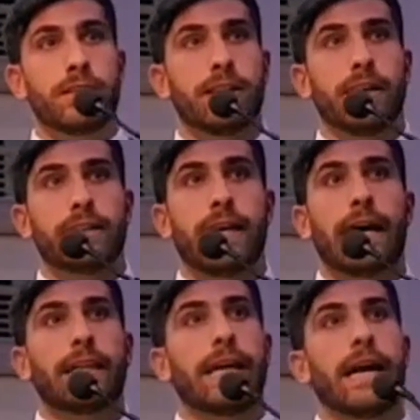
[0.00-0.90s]
to see
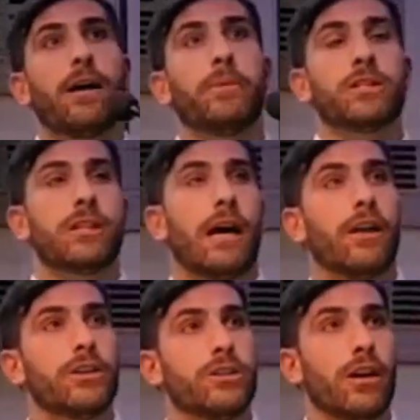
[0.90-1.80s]
exactly how much
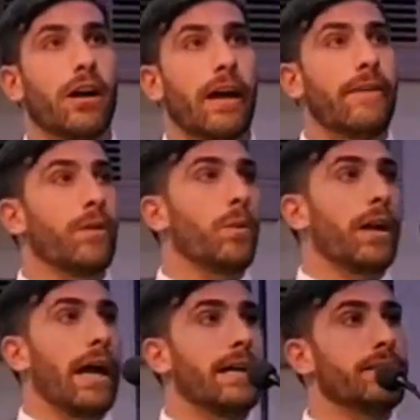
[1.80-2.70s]
knowledge uh,
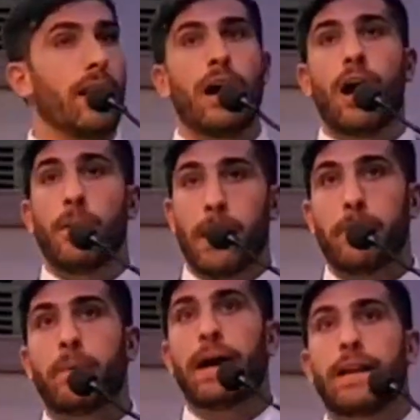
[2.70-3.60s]
everyone has
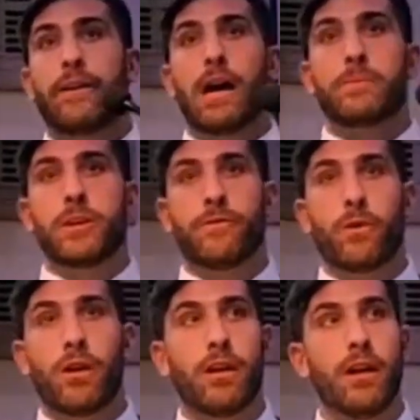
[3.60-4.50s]
about binary option
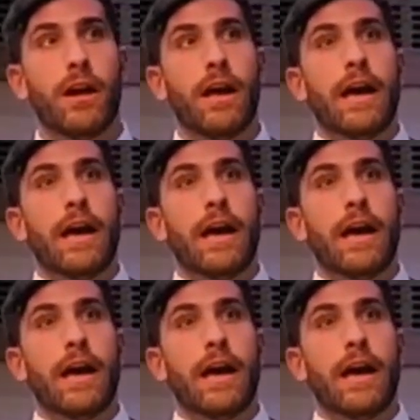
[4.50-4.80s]
fraud.